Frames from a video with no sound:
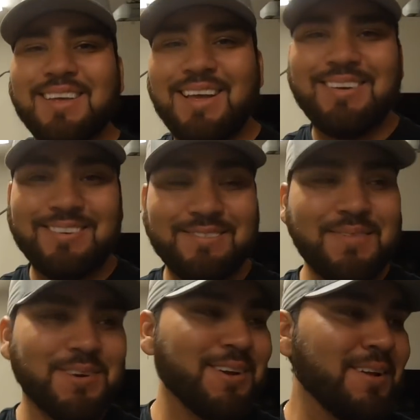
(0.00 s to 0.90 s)
I just
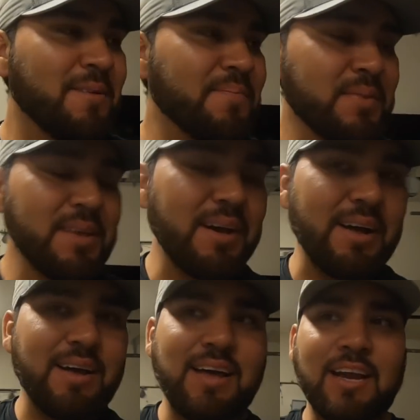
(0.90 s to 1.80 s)
remembered.
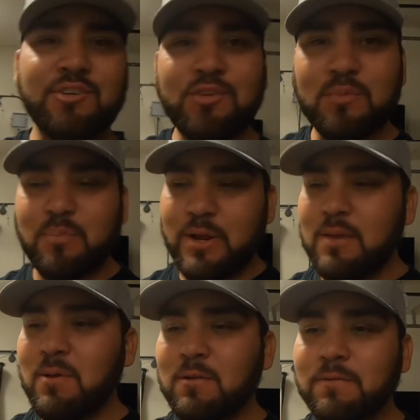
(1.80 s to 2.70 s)
Actually, the
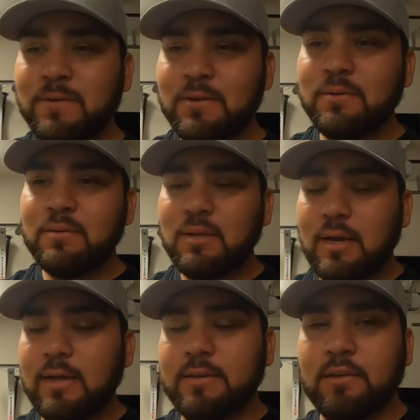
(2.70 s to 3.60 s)
brake pedal feel
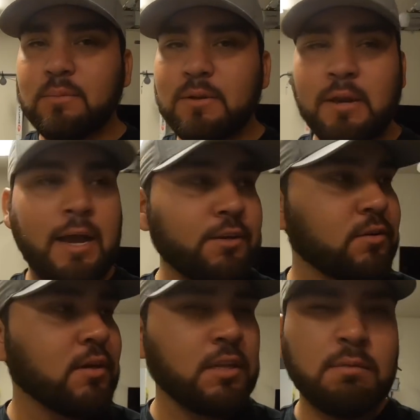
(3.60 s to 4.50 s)
is a little bit nicer
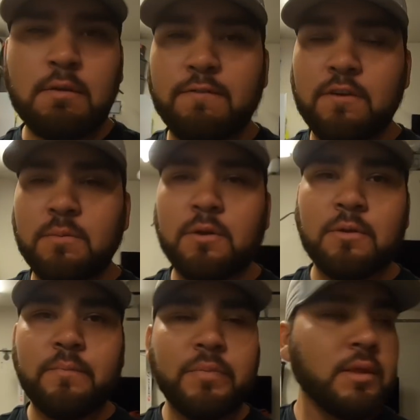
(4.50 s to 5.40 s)
and it's a little bit
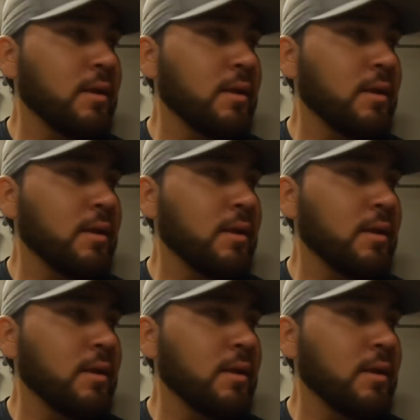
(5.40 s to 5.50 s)
firmer,